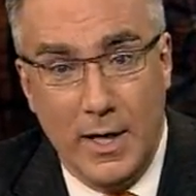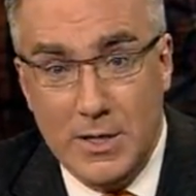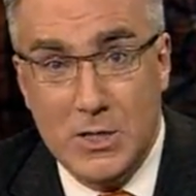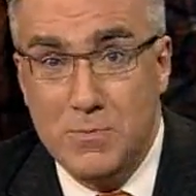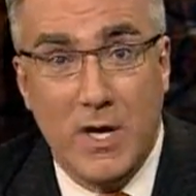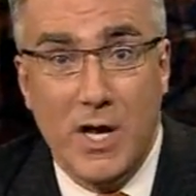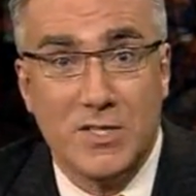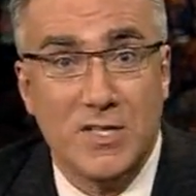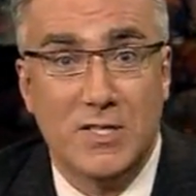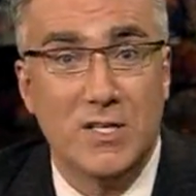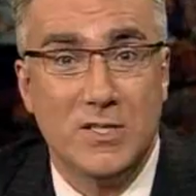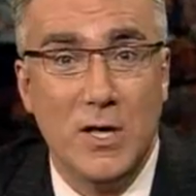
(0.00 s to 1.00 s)
Just because
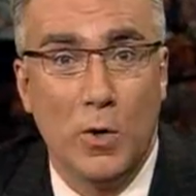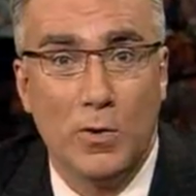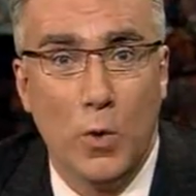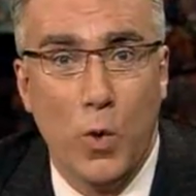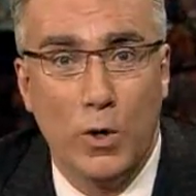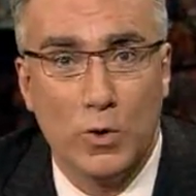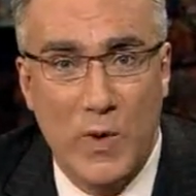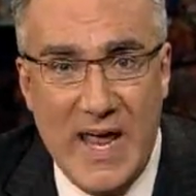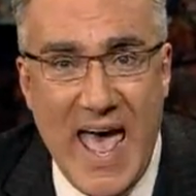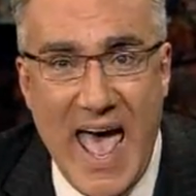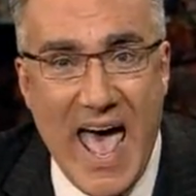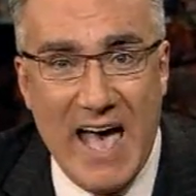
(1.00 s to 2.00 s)
this is the only world we
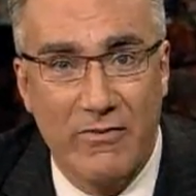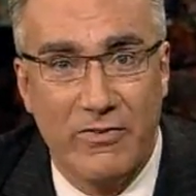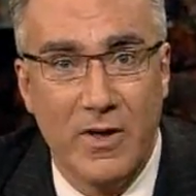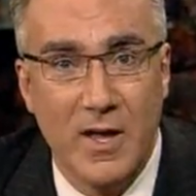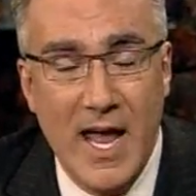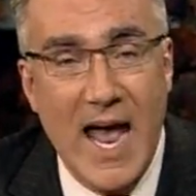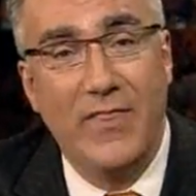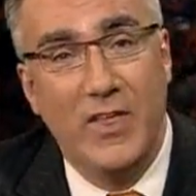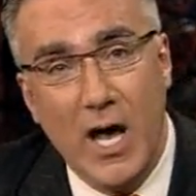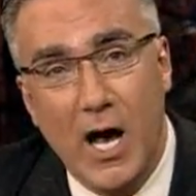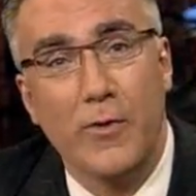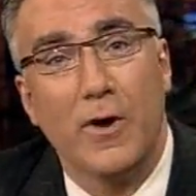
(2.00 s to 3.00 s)
have and
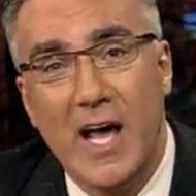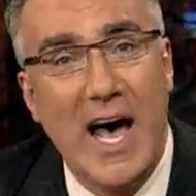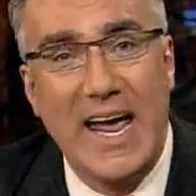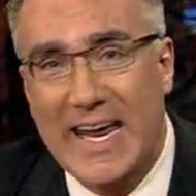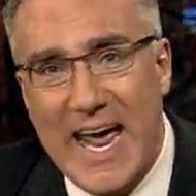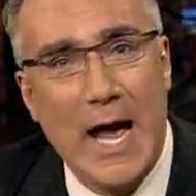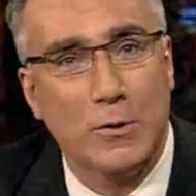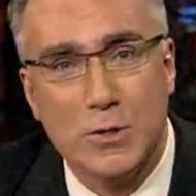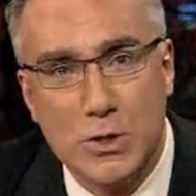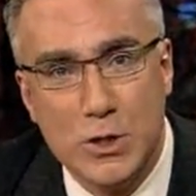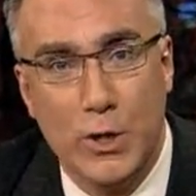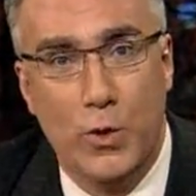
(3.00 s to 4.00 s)
the other guy counts
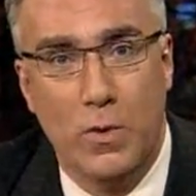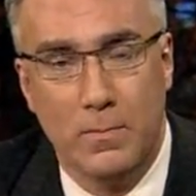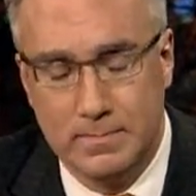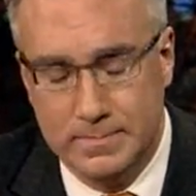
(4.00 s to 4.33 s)
too.